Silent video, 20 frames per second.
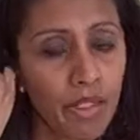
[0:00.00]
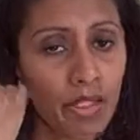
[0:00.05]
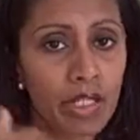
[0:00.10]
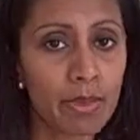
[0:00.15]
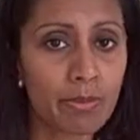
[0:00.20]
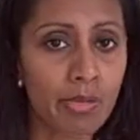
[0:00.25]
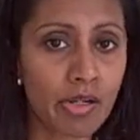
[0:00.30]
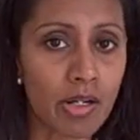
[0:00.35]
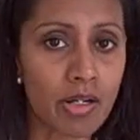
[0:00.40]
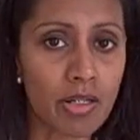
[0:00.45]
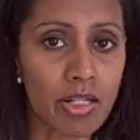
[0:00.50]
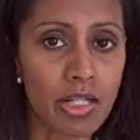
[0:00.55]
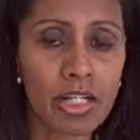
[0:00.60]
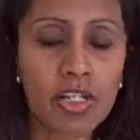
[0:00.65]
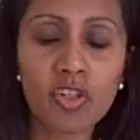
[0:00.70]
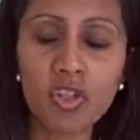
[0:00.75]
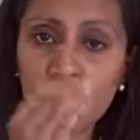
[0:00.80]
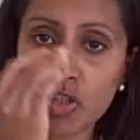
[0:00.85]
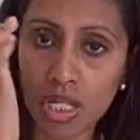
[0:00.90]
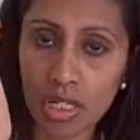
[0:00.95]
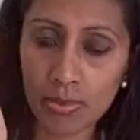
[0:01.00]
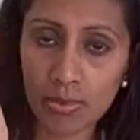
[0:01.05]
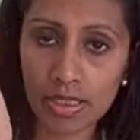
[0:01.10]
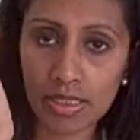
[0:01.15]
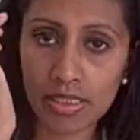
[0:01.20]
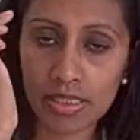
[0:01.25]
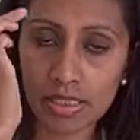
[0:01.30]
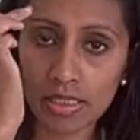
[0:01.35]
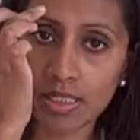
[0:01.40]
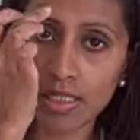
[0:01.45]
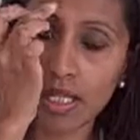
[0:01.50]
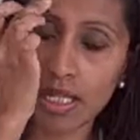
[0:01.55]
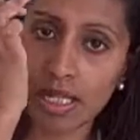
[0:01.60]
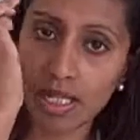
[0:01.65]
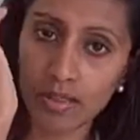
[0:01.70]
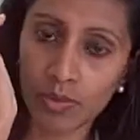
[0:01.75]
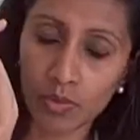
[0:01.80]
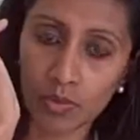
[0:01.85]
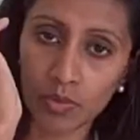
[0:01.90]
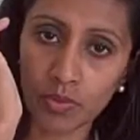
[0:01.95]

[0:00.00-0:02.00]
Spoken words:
eyebrow, shape it and